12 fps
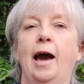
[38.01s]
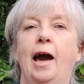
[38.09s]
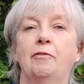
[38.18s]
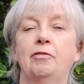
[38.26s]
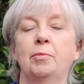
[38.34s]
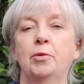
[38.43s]

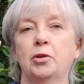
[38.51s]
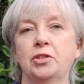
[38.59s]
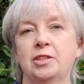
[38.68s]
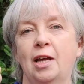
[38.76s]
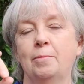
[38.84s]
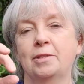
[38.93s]
And from those
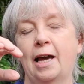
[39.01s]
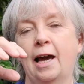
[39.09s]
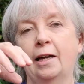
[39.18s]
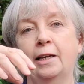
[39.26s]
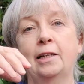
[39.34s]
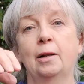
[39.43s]
stems
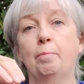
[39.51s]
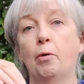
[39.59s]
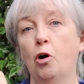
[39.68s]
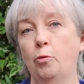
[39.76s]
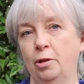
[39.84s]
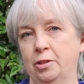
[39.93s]
hang little
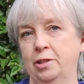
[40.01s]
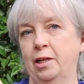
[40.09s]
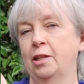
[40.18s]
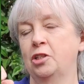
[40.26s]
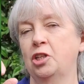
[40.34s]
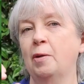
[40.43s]
baubles
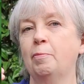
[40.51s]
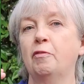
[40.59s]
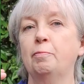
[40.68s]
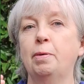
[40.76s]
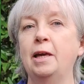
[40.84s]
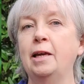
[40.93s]
in the shape
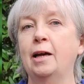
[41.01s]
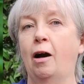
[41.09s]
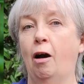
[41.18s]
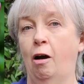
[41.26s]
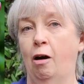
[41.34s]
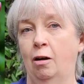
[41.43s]
of pink
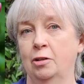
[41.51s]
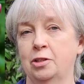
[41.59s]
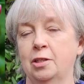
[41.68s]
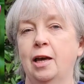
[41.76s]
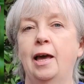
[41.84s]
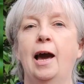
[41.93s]

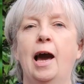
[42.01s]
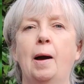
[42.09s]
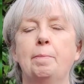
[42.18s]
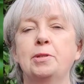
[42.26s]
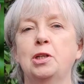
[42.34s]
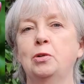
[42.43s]
hearts.
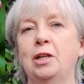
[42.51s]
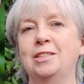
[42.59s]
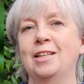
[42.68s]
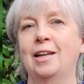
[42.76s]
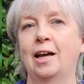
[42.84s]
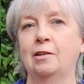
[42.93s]
Absolutely
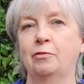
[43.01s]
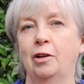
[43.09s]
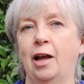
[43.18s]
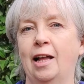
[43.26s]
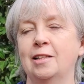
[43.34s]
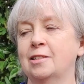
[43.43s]

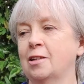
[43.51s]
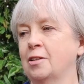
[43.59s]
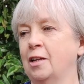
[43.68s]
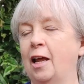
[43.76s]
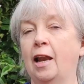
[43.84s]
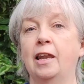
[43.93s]
delightful, and
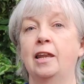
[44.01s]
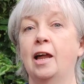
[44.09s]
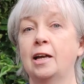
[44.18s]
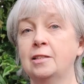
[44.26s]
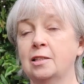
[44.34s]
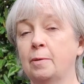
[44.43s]
certainly
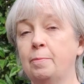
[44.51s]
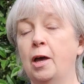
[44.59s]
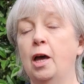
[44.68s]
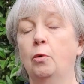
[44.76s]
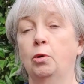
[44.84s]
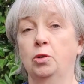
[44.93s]
lights up
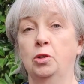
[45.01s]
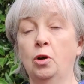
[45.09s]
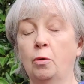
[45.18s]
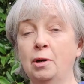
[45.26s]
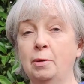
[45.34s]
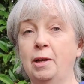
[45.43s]
what would
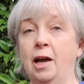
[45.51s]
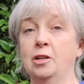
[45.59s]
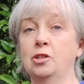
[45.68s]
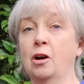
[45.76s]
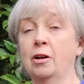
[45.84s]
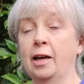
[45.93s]
normally be a
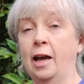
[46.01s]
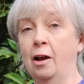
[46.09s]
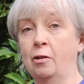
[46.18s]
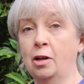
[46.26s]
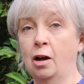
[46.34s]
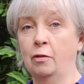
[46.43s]
dark
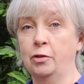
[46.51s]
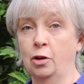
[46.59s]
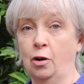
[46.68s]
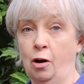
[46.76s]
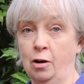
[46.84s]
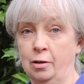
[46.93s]
area of your
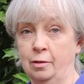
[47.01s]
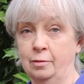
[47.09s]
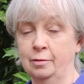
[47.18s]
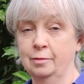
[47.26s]
garden.